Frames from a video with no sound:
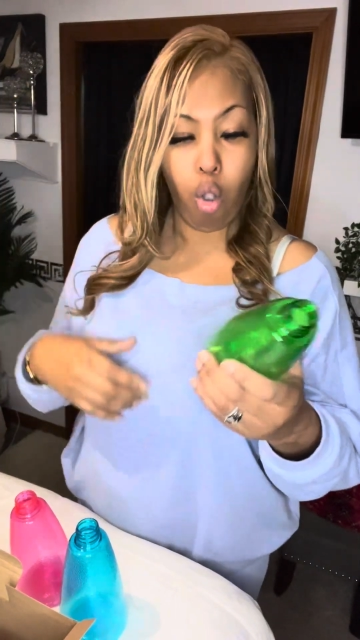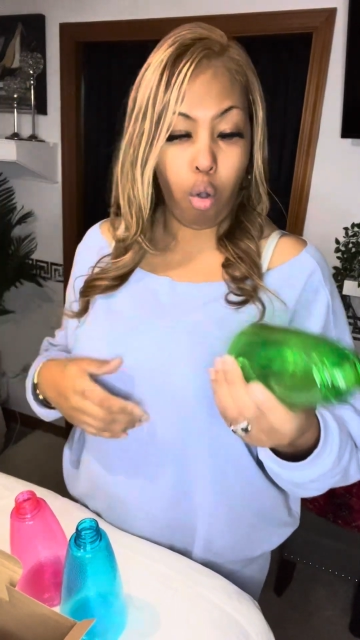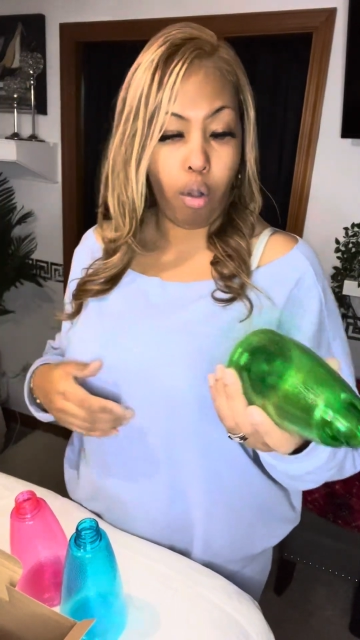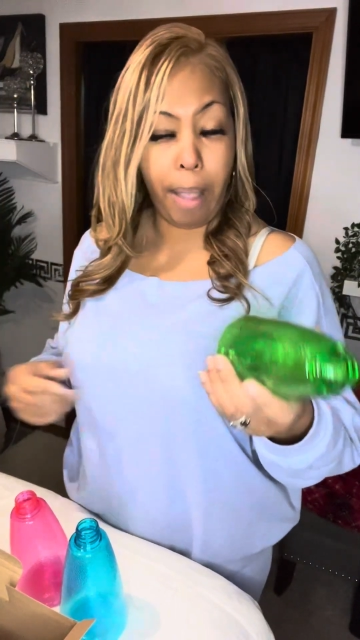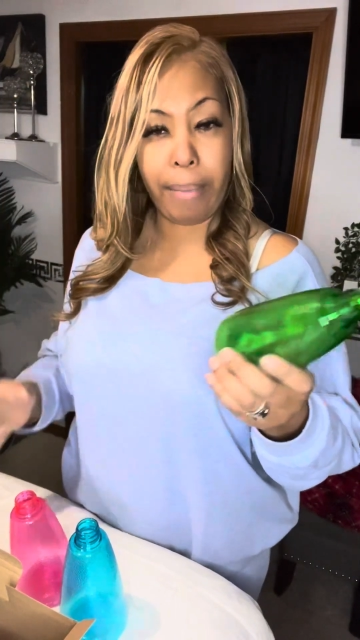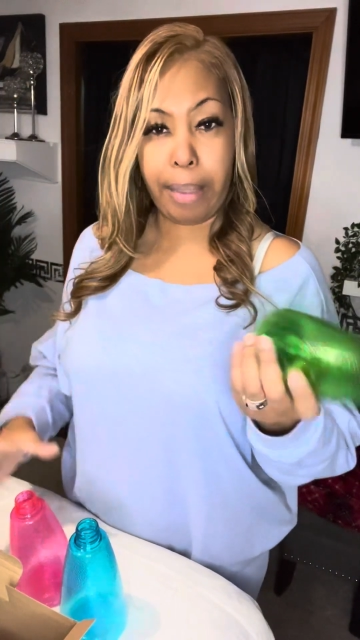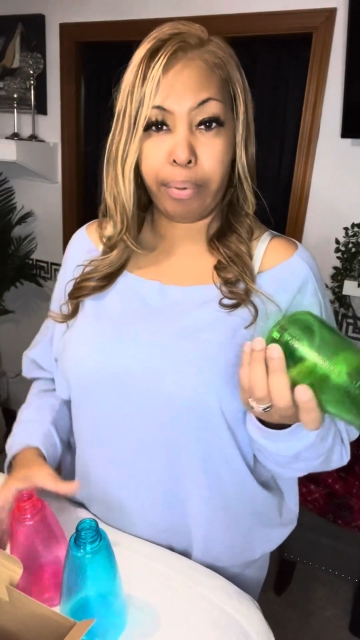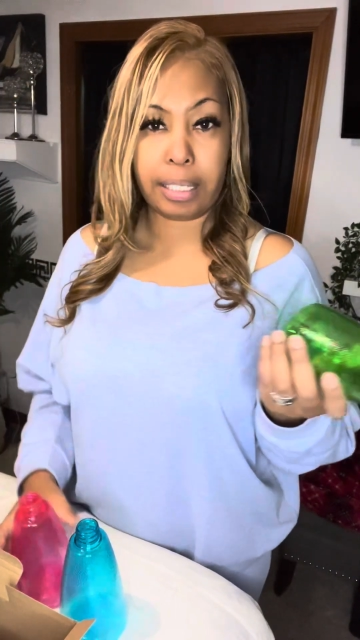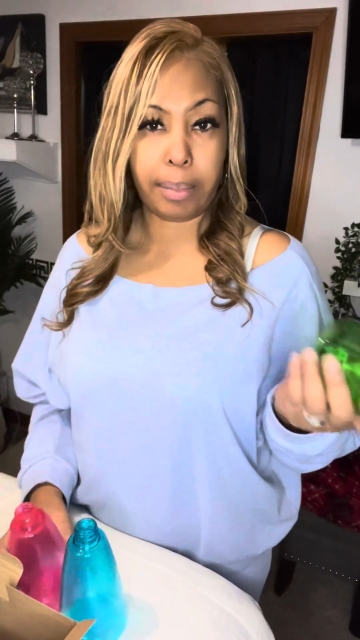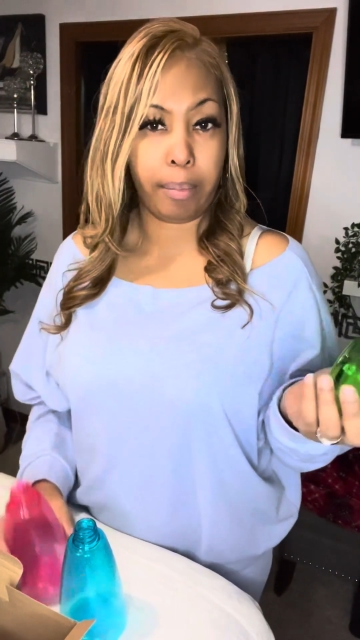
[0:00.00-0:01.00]
or I might
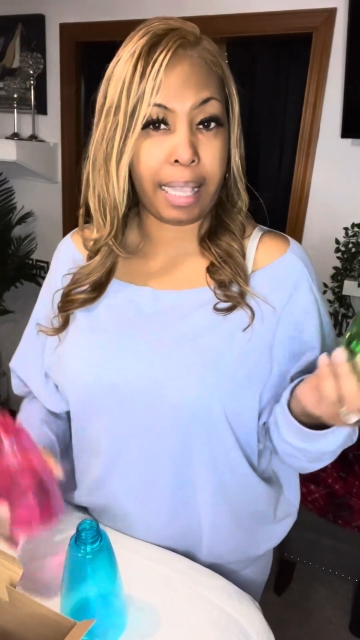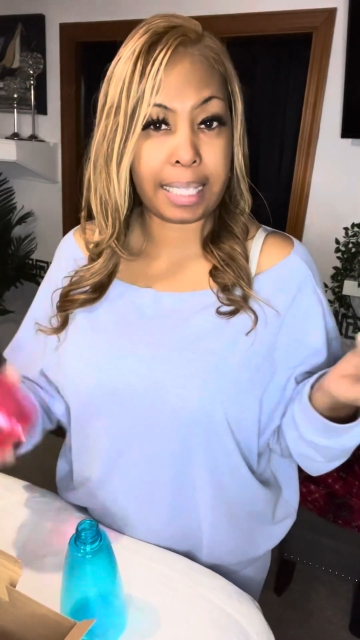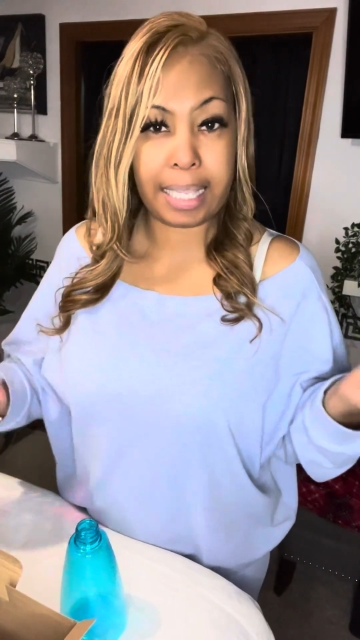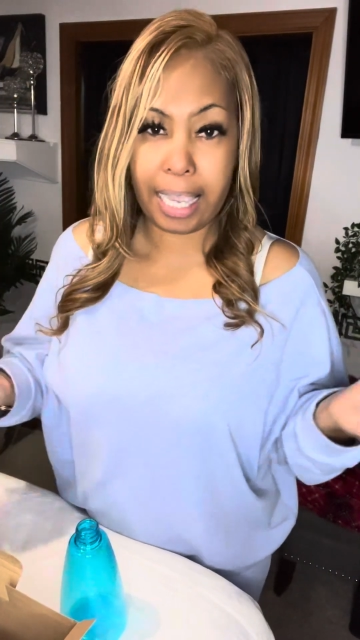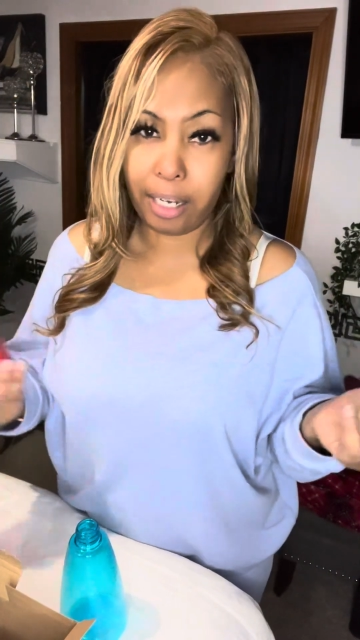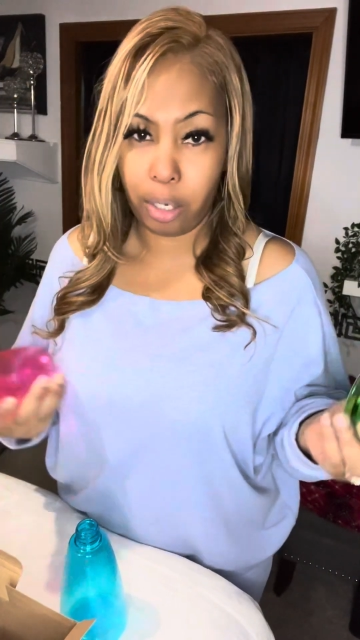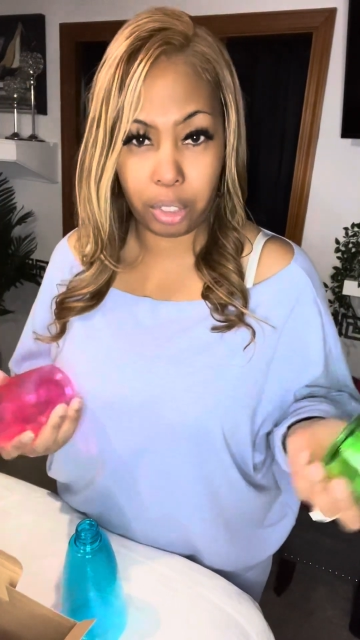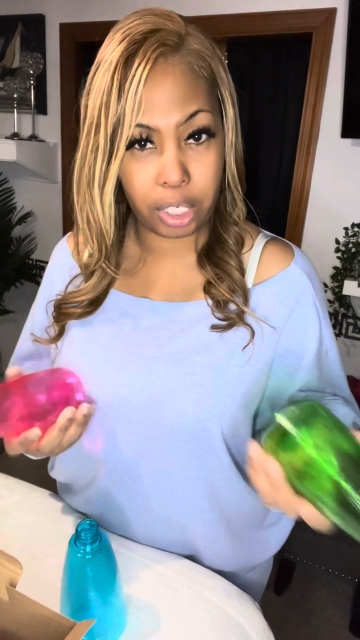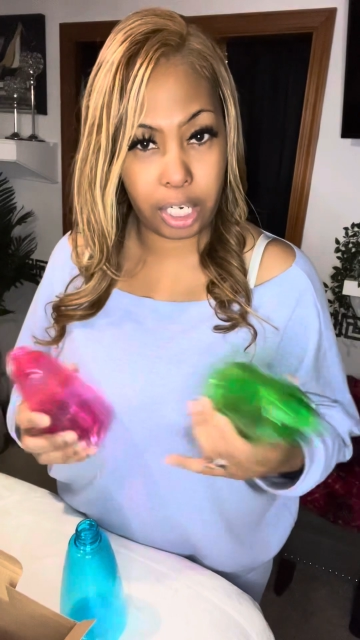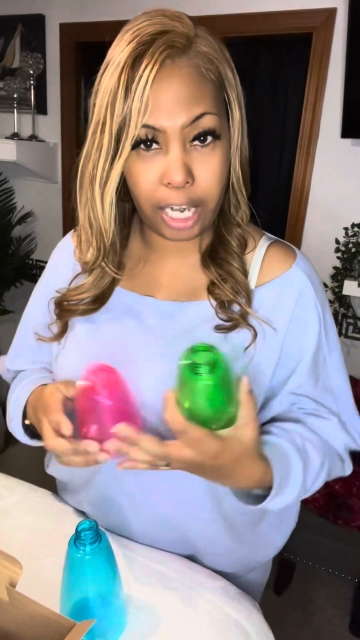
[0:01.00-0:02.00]
put some of my setting
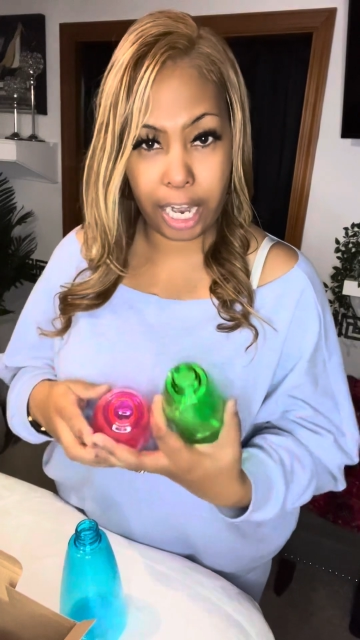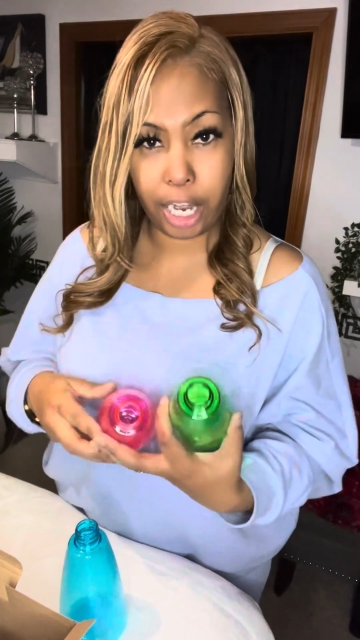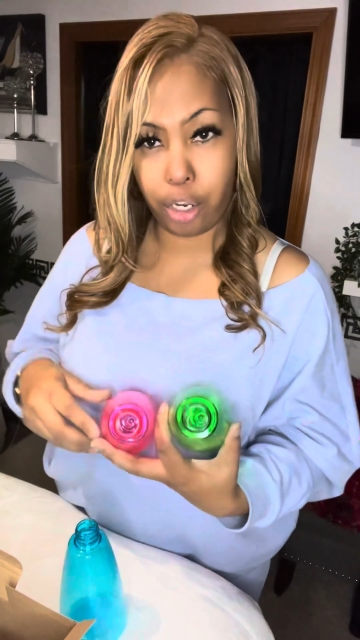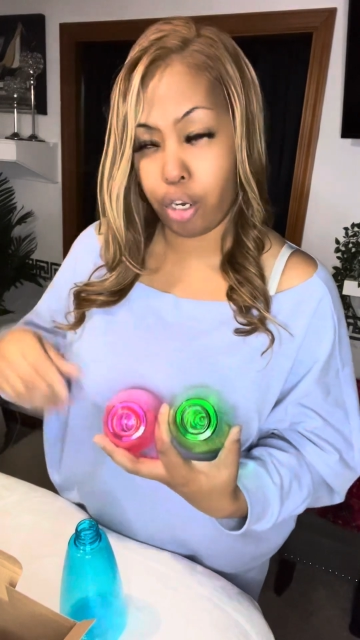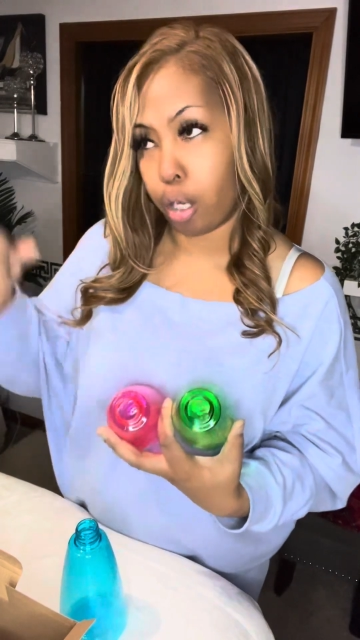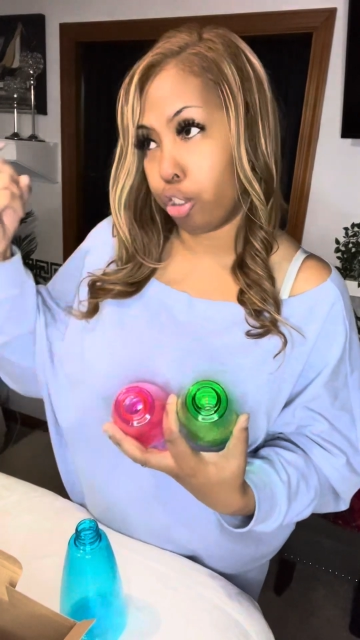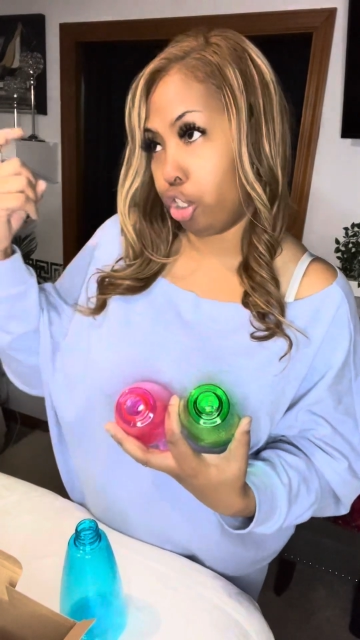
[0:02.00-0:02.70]
lotion in there, you know.